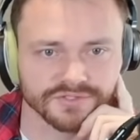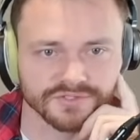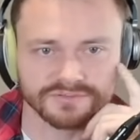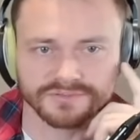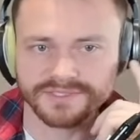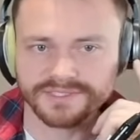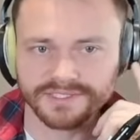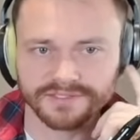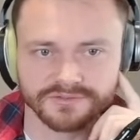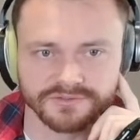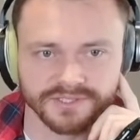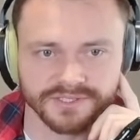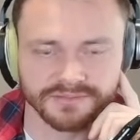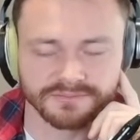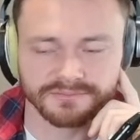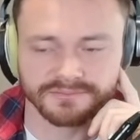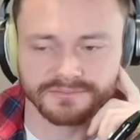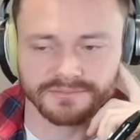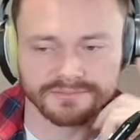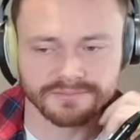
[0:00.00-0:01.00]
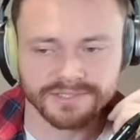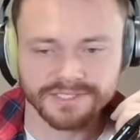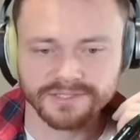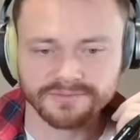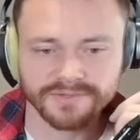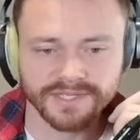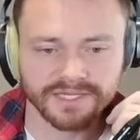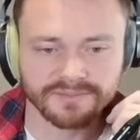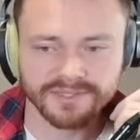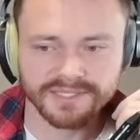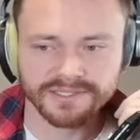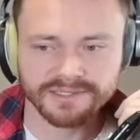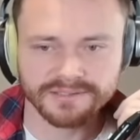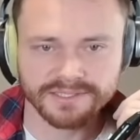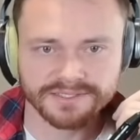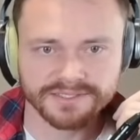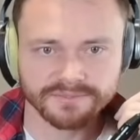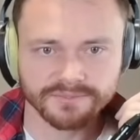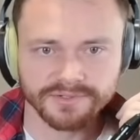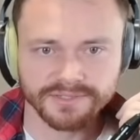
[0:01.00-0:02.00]
Sure, they take the trade. They can reanimate
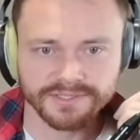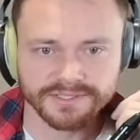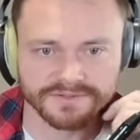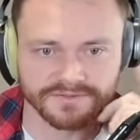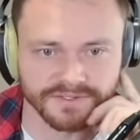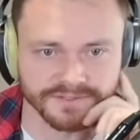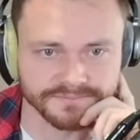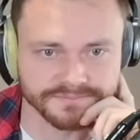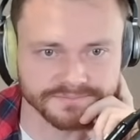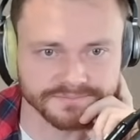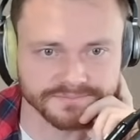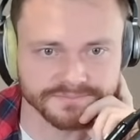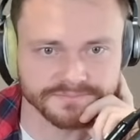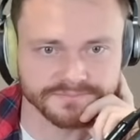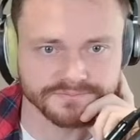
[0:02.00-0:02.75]
it at some point. That's fine.